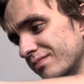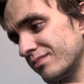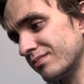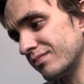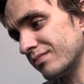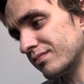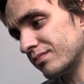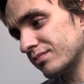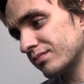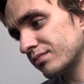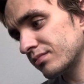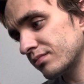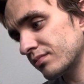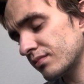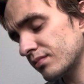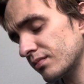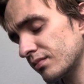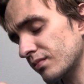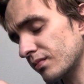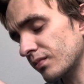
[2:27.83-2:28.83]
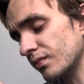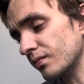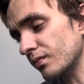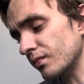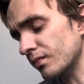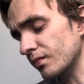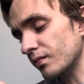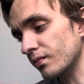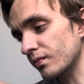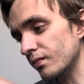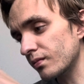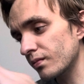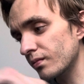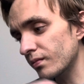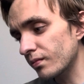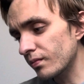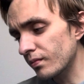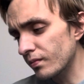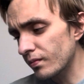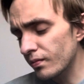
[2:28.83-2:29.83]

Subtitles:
[no speech]